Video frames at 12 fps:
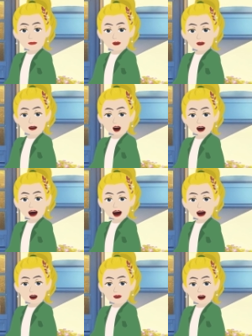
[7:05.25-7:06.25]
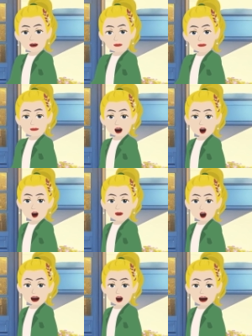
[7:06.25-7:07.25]
So very often, right
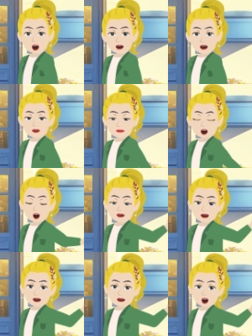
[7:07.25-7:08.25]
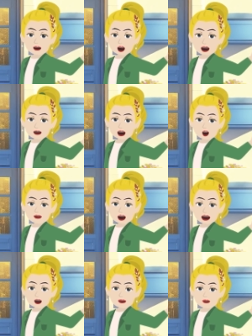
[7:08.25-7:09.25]
in the middle of something that you really don't
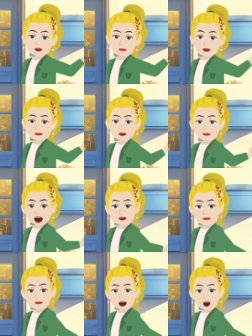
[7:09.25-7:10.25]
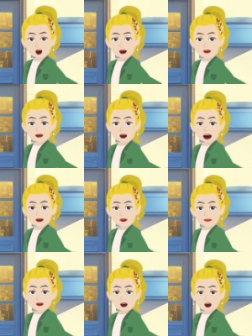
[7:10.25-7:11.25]
want, your strongest
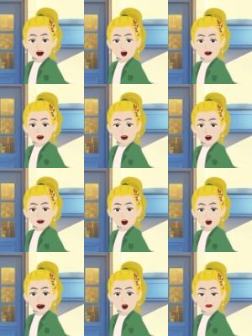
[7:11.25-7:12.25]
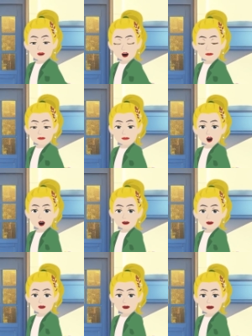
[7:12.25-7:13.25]
asking about what you do want takes
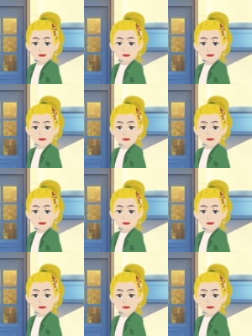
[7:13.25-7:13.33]
place.